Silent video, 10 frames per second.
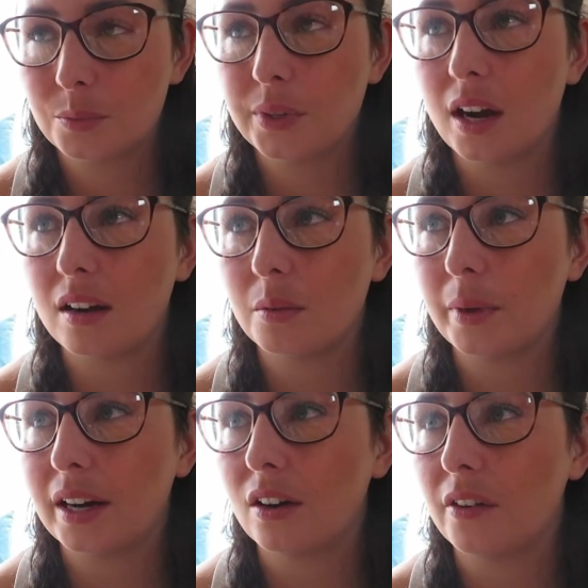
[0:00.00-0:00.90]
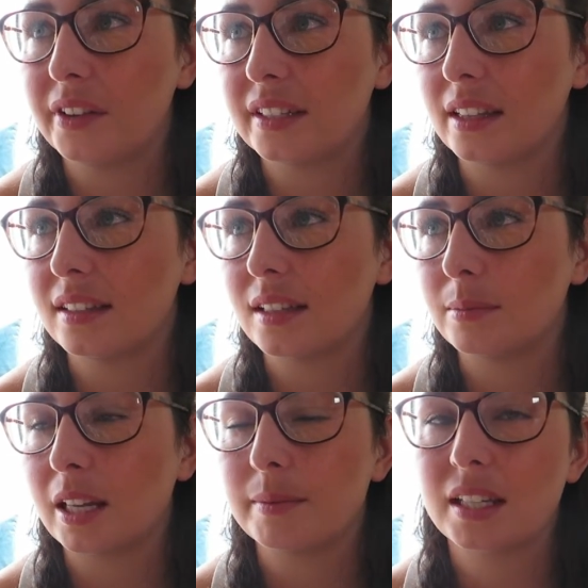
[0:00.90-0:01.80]
We are aware, obviously, that
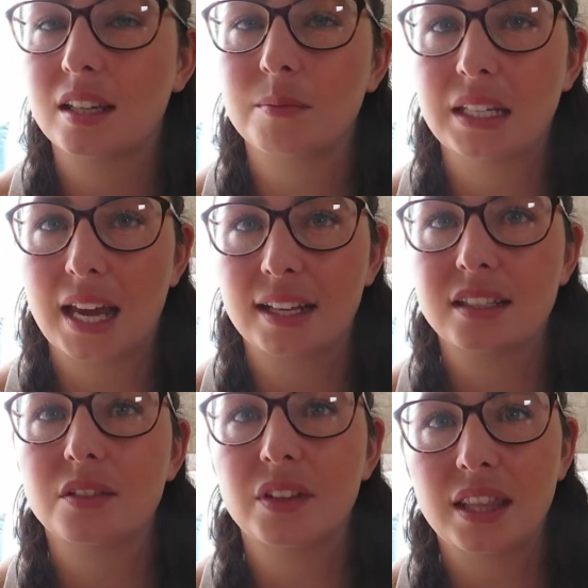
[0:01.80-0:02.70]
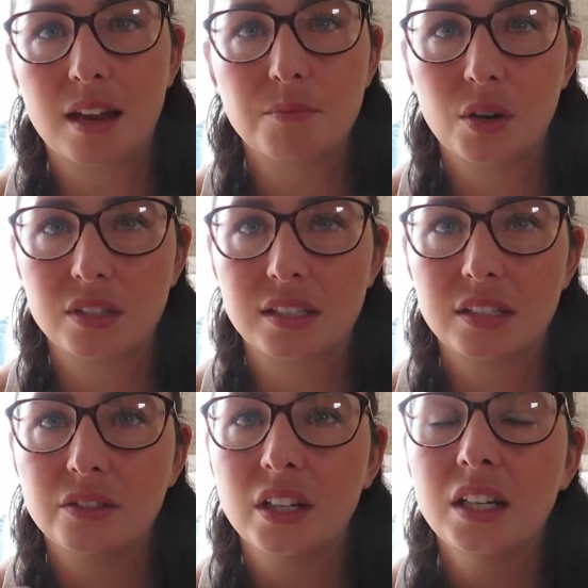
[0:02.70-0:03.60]
sometimes it can be negative and then
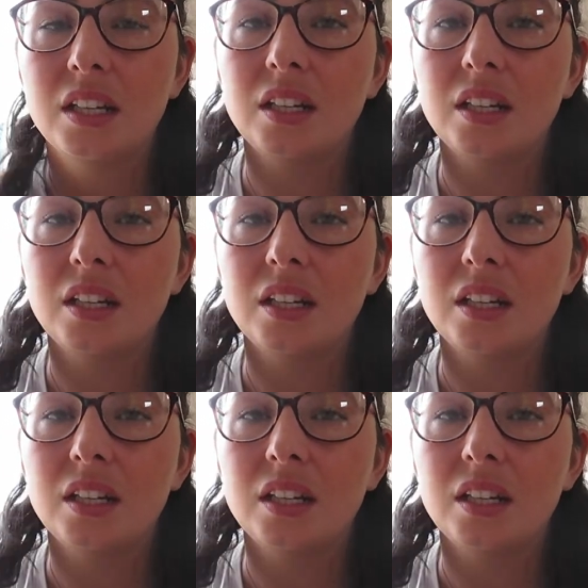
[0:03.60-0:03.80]
positive.